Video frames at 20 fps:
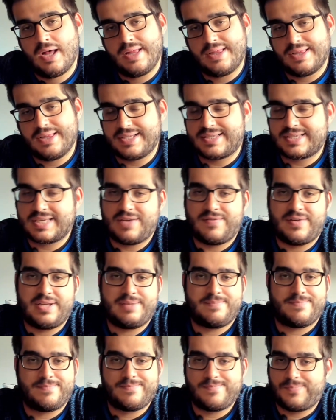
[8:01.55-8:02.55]
Let's give
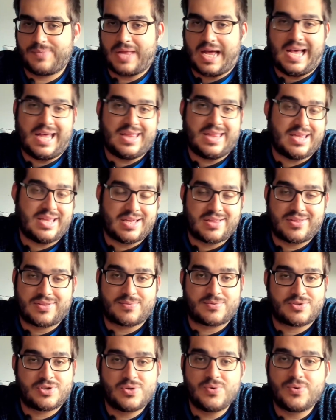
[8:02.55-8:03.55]
it, I think,
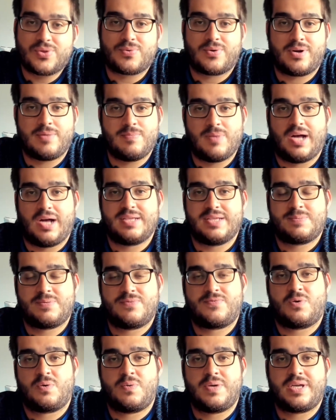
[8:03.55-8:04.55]
2-3 months
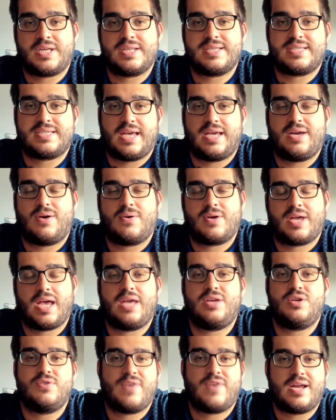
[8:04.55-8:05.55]
before we can say, okay,
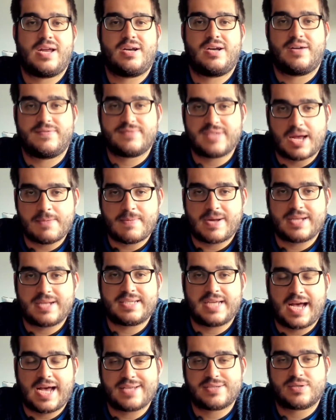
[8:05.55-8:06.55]
you've had enough time on
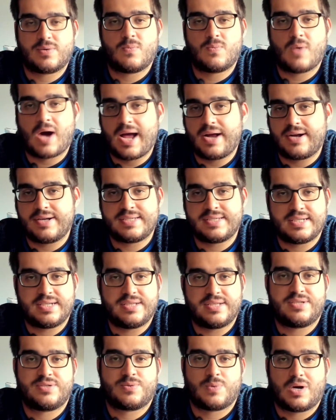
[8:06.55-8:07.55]
task. Why
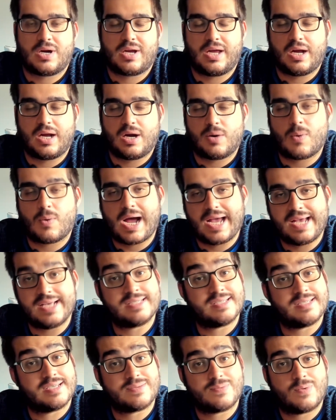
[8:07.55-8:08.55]
isn't this working, or why is
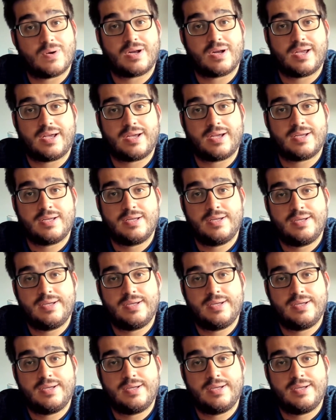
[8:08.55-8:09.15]
this working?